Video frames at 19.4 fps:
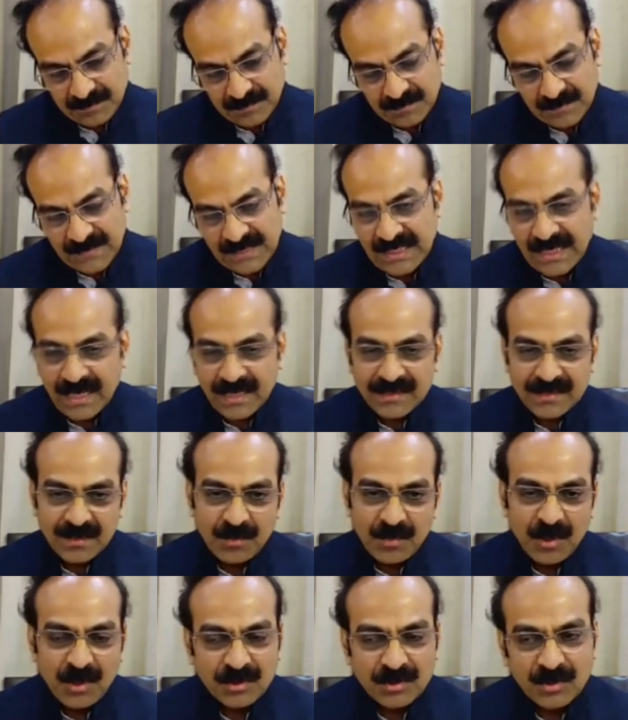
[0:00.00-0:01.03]
yeah,
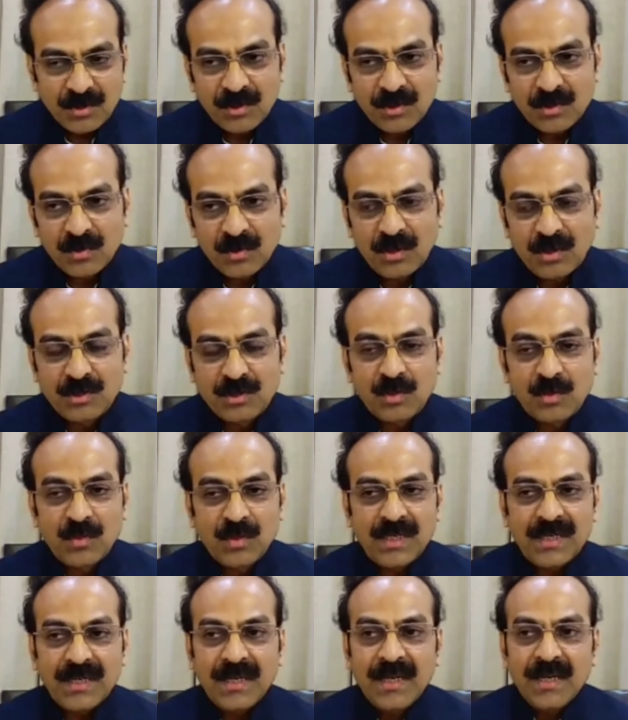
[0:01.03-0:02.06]
Ziplocs also, also
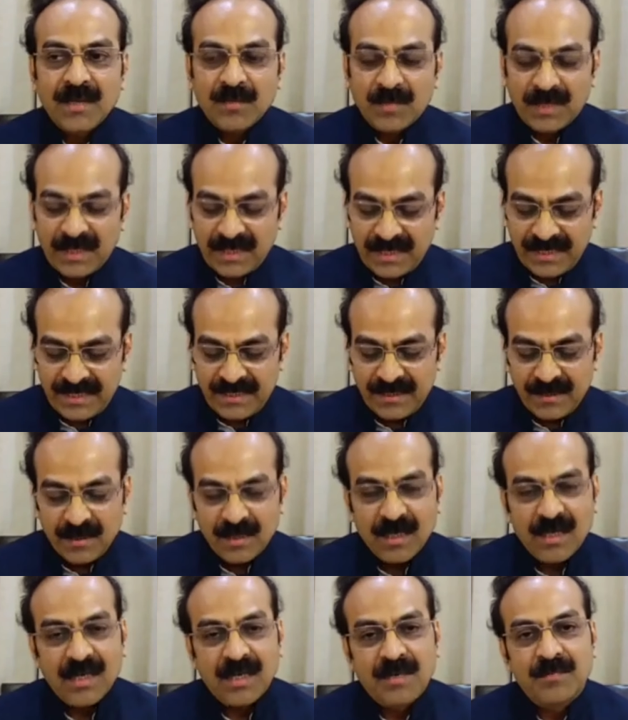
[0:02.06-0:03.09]
work. But again,
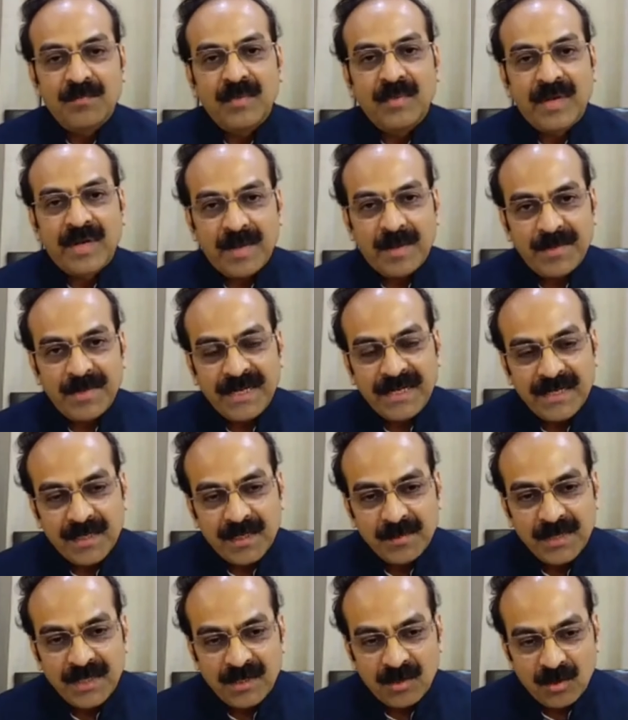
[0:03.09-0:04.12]
uh, wrapping it up
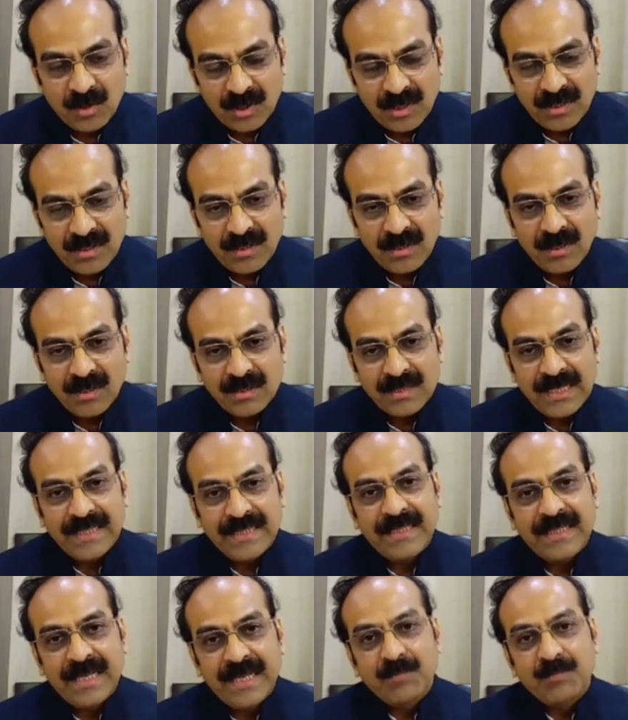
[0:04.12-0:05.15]
in a cotton cloth
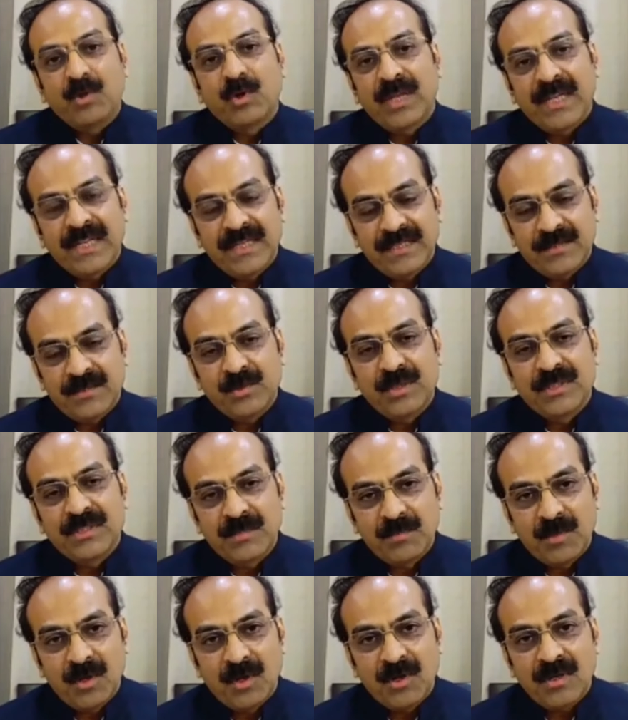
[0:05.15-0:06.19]
and then putting into a
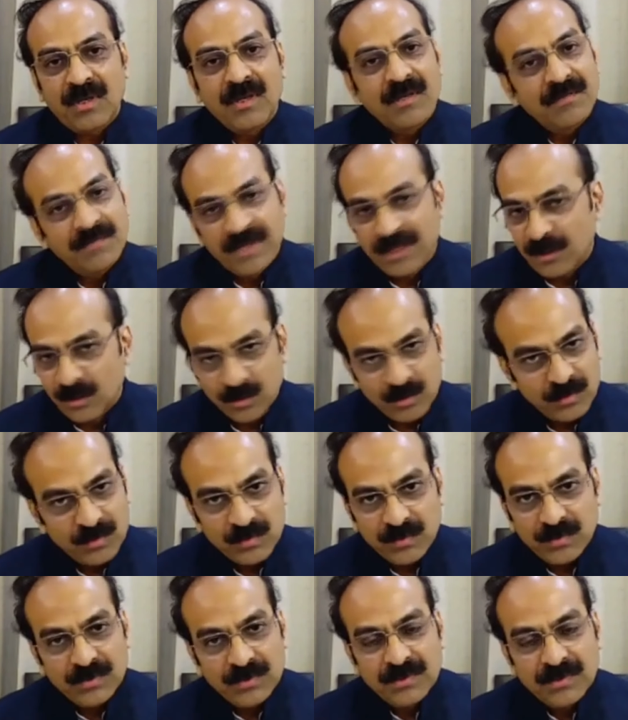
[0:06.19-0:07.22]
Ziploc will do. Okay.